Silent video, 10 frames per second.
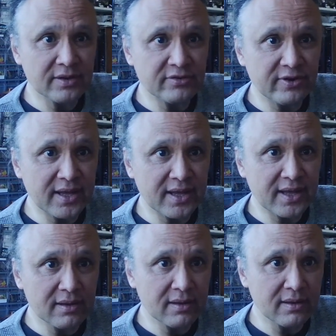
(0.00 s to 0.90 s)
Tracking,
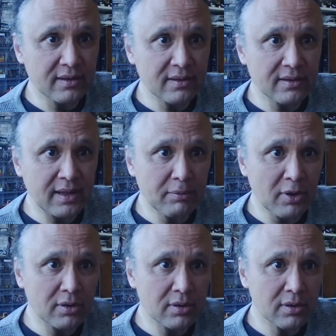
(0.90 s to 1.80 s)
tab
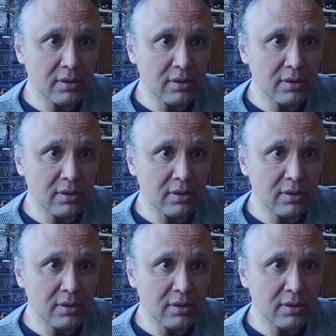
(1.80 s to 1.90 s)
lock.